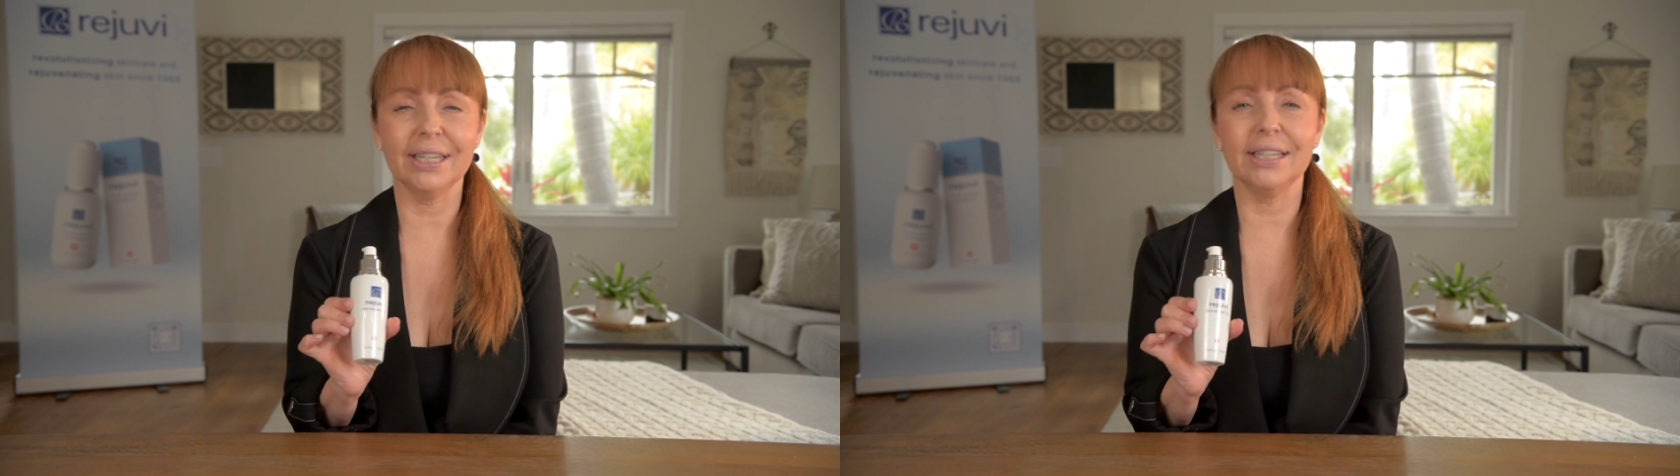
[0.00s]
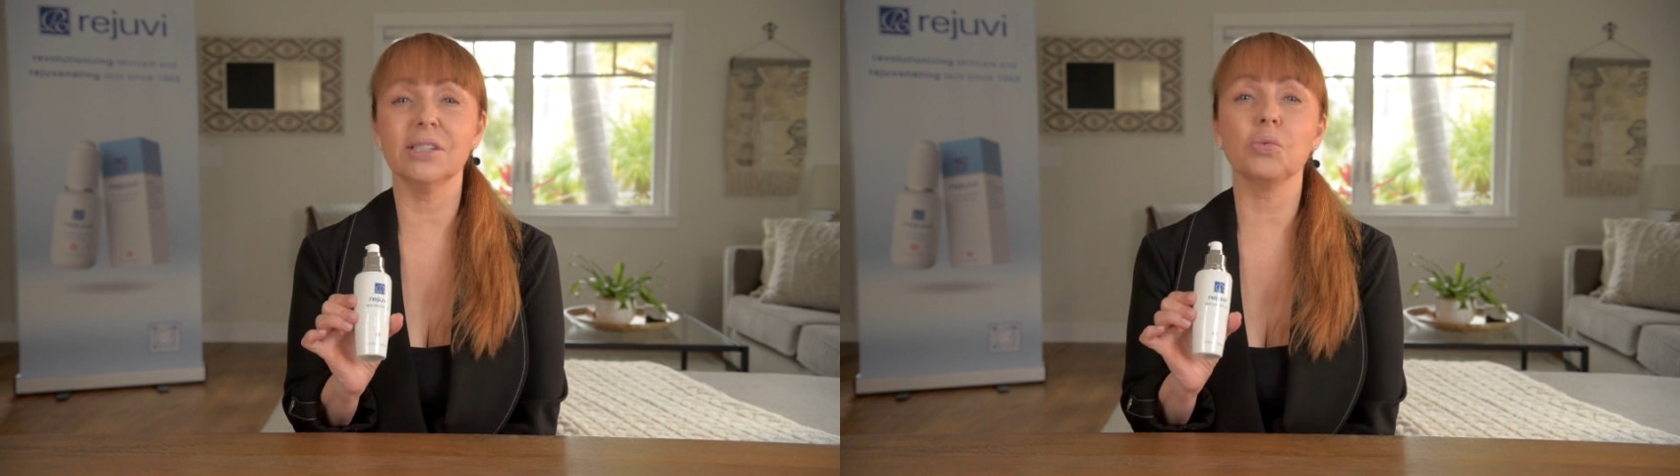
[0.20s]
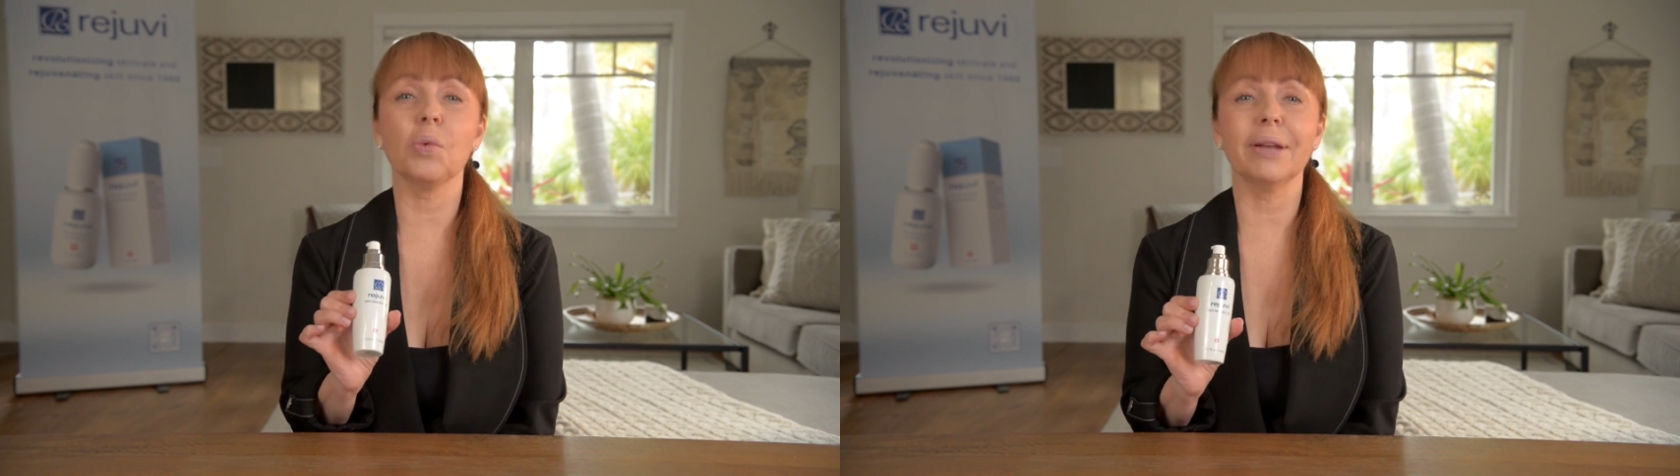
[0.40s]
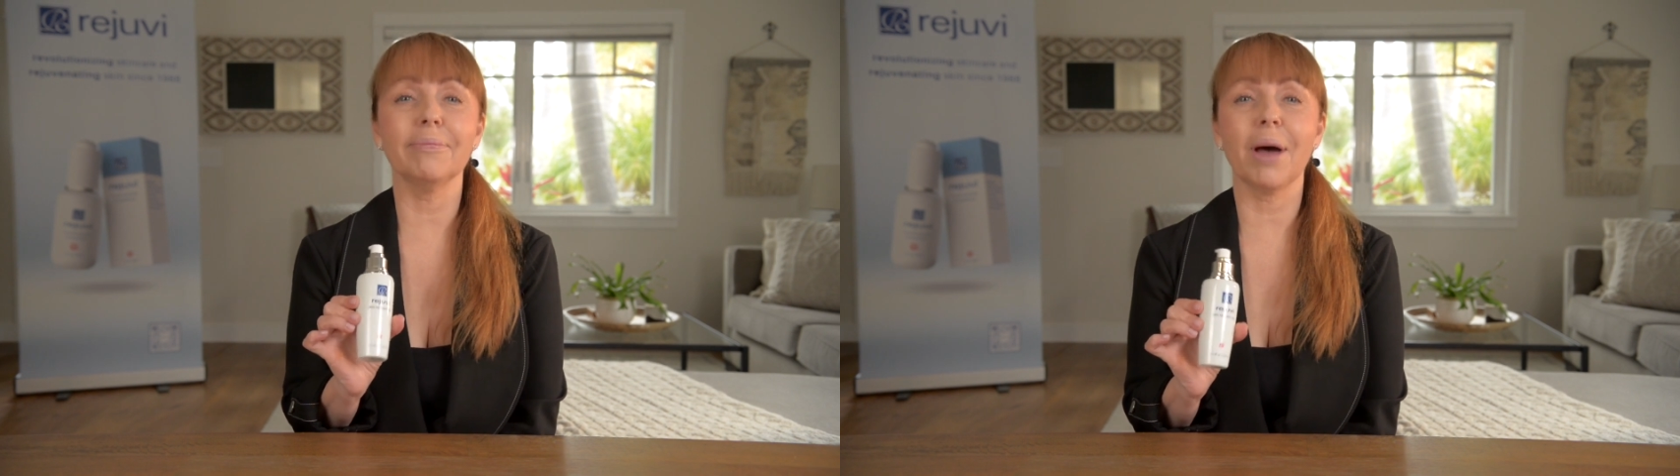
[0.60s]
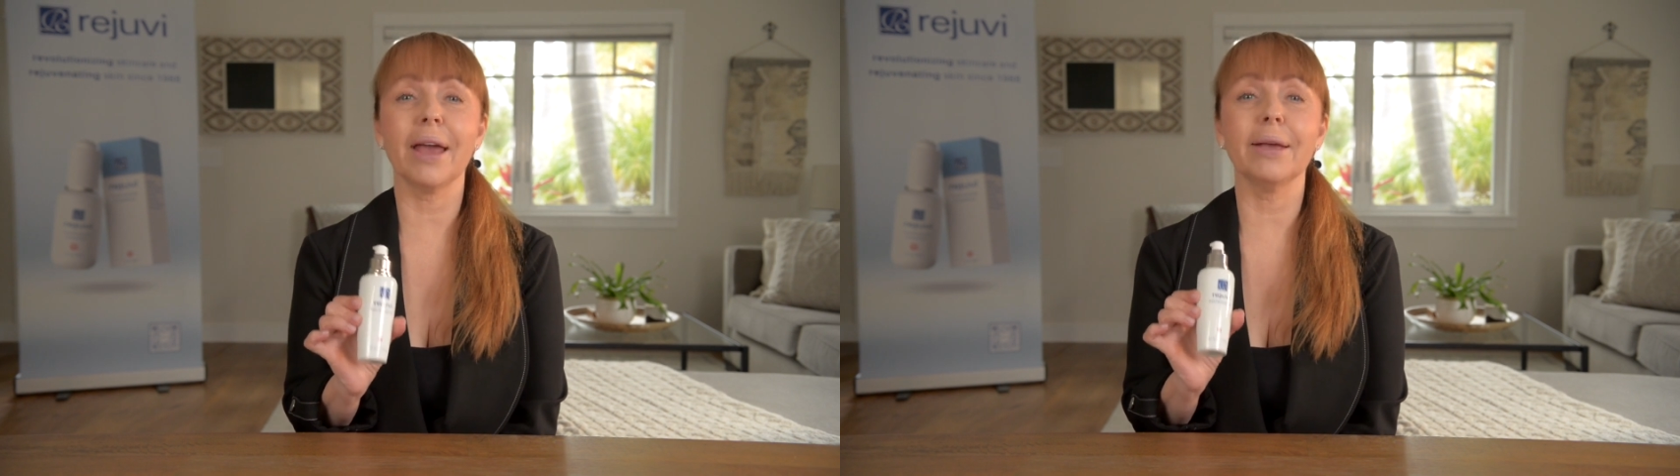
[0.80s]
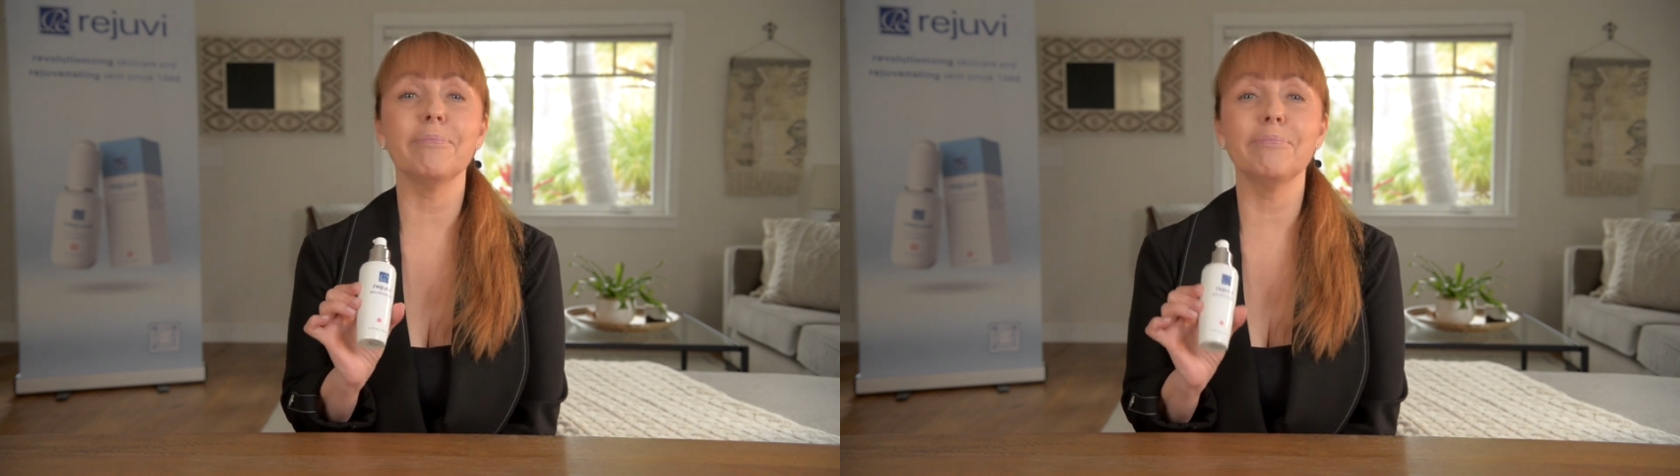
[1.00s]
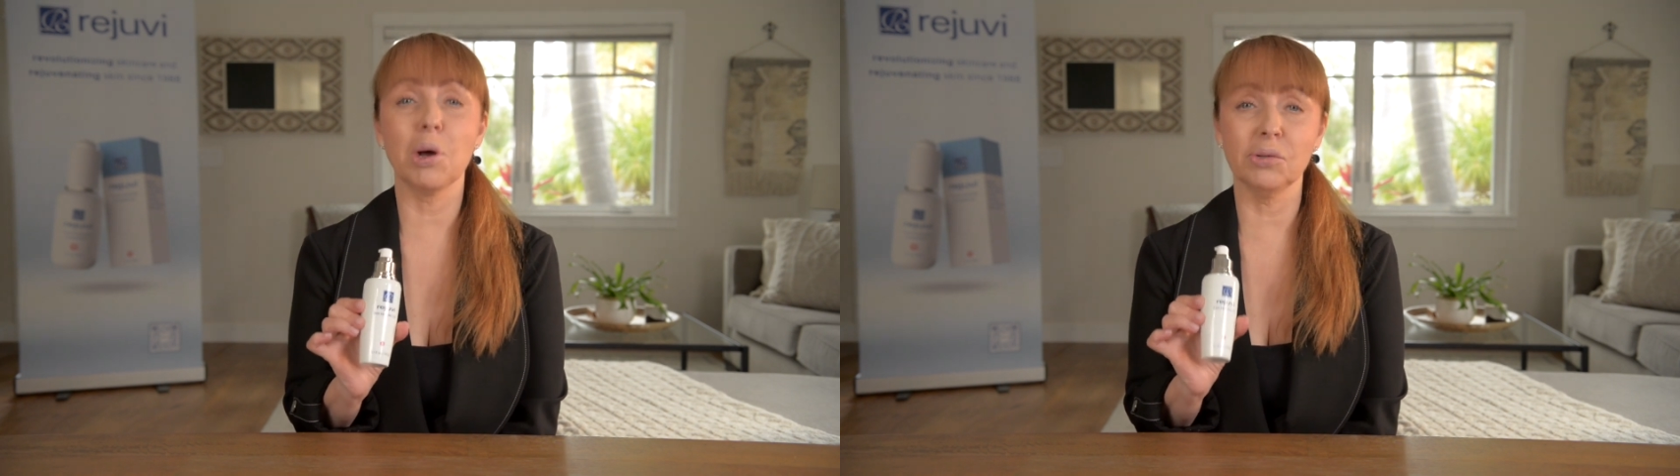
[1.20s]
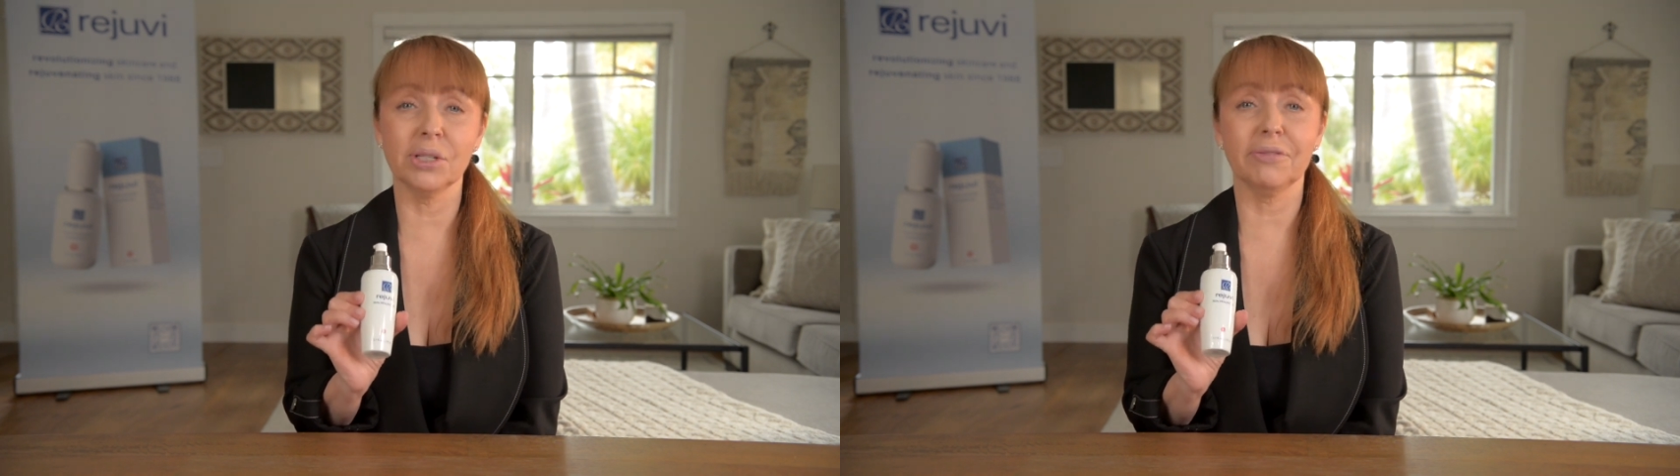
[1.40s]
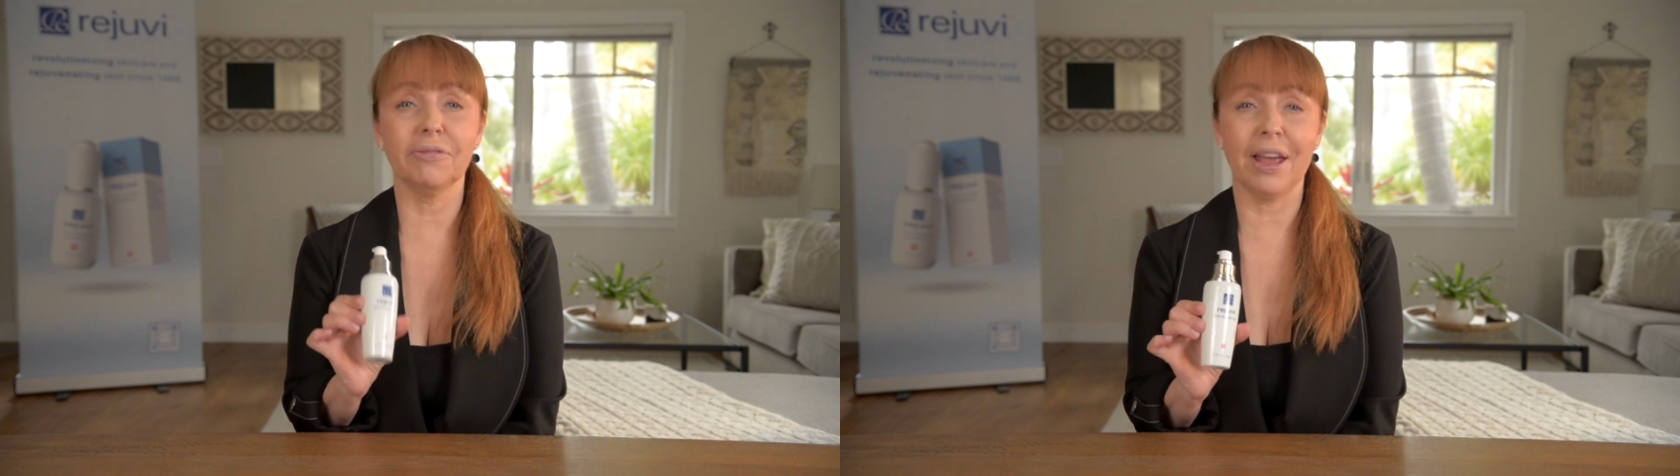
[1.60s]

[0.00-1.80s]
It is one of my most